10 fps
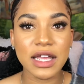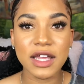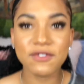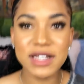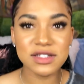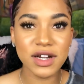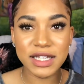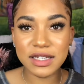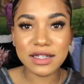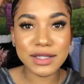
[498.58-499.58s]
If I start
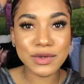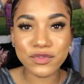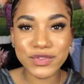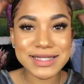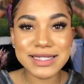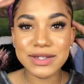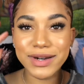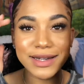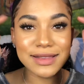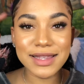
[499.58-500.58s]
getting a little frizzy or
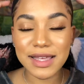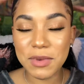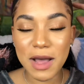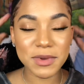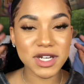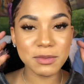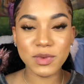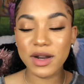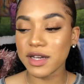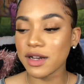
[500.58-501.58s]
anything popping up
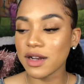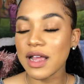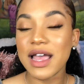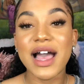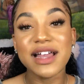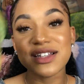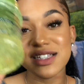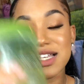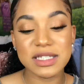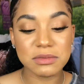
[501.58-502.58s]
around here, I just
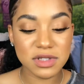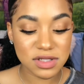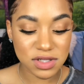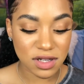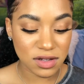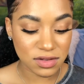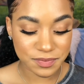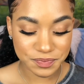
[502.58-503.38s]
take some of this gel,